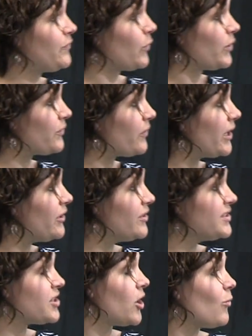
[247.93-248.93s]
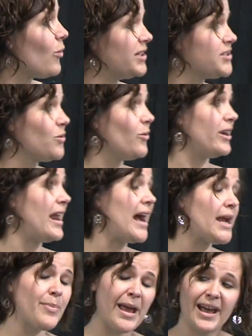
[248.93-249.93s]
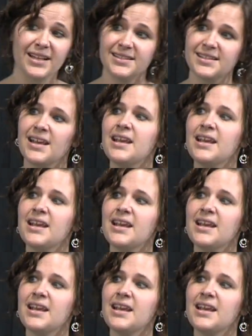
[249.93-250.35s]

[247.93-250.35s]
4th graders are one-to-one iPads.